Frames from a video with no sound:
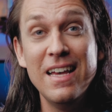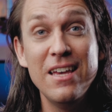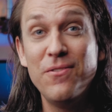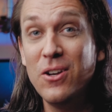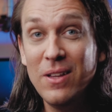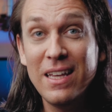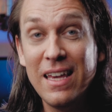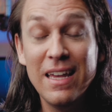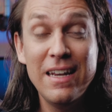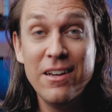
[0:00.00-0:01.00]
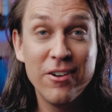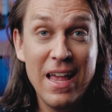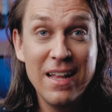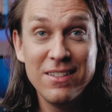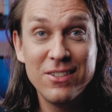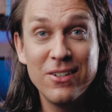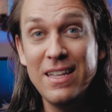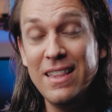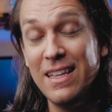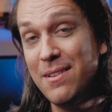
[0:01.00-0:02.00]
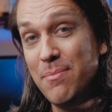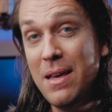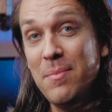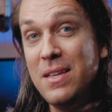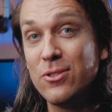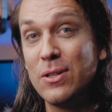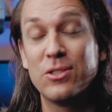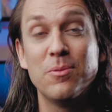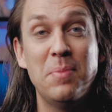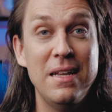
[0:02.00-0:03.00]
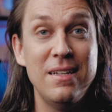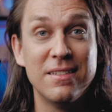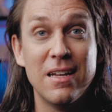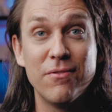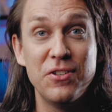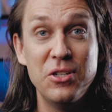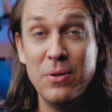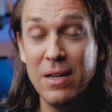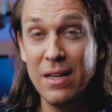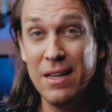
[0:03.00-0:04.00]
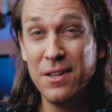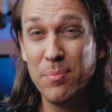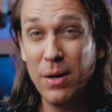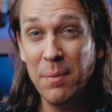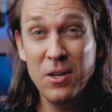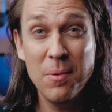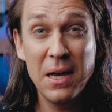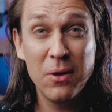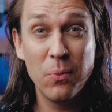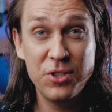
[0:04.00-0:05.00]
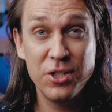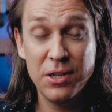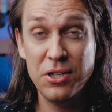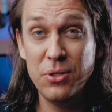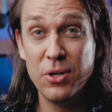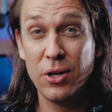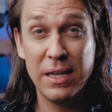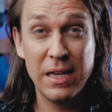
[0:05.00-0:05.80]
If you don't like getting your hands dirty, then maybe traditional painting is not for you. Probably no matter what you're going to do, you're going to